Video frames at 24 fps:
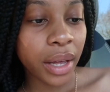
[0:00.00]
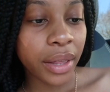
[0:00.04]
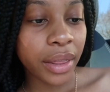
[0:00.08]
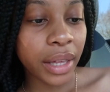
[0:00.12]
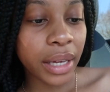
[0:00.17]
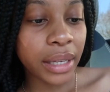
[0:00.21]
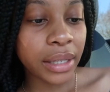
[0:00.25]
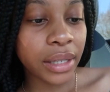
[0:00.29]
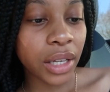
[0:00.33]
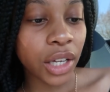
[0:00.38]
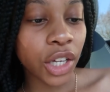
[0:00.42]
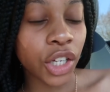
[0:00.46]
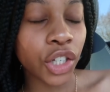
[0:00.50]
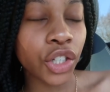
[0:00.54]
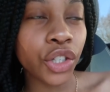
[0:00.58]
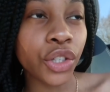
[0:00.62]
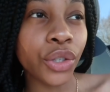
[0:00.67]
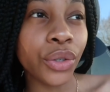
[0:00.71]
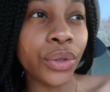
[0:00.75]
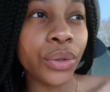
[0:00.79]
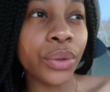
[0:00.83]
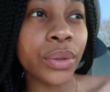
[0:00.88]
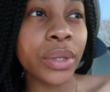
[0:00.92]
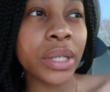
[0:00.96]
there's a
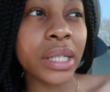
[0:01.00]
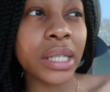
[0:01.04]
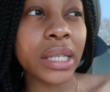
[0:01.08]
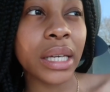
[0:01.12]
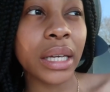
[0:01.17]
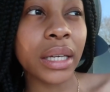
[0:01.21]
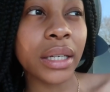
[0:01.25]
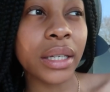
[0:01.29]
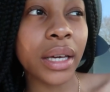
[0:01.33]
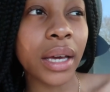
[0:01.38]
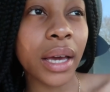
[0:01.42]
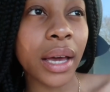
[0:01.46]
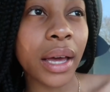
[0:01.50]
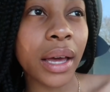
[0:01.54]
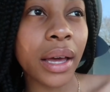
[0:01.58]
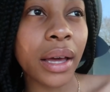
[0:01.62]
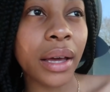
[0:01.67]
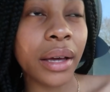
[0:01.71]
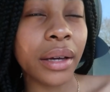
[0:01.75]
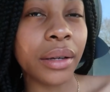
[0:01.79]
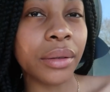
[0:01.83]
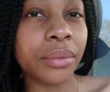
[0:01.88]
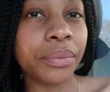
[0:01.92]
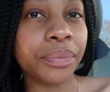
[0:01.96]
new
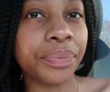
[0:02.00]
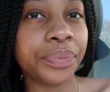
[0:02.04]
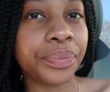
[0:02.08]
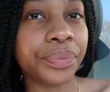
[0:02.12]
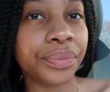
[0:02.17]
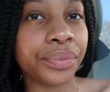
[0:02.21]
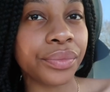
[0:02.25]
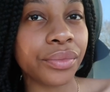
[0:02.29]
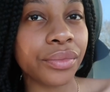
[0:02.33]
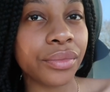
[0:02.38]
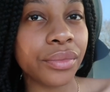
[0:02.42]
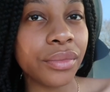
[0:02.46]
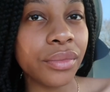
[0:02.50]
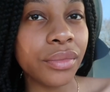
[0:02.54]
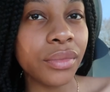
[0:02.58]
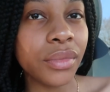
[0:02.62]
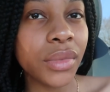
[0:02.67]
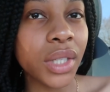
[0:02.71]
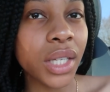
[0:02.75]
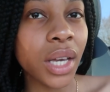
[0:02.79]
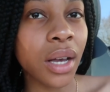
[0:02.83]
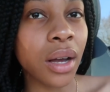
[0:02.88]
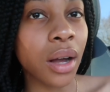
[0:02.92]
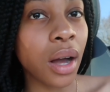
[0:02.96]
skincare
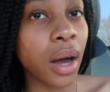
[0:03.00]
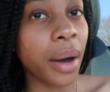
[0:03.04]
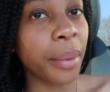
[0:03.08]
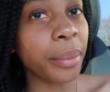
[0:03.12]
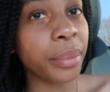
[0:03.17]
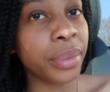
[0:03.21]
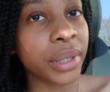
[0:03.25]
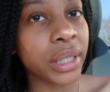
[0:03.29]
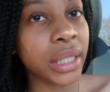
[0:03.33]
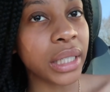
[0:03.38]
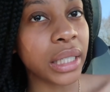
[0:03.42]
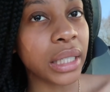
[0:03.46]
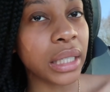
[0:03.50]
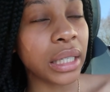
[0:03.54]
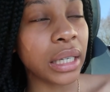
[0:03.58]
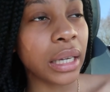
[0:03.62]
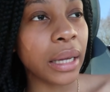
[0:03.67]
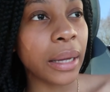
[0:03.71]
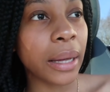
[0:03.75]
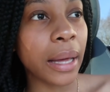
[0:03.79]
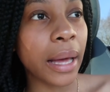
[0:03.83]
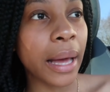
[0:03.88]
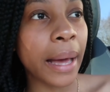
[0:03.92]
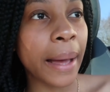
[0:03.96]

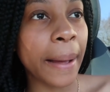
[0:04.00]
company